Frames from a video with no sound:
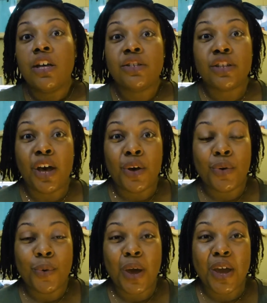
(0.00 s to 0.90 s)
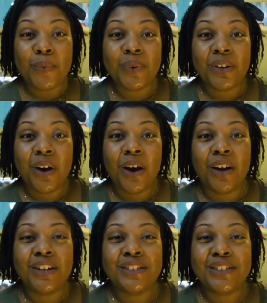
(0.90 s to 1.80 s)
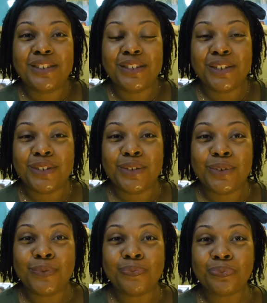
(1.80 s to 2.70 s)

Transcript: So in regards to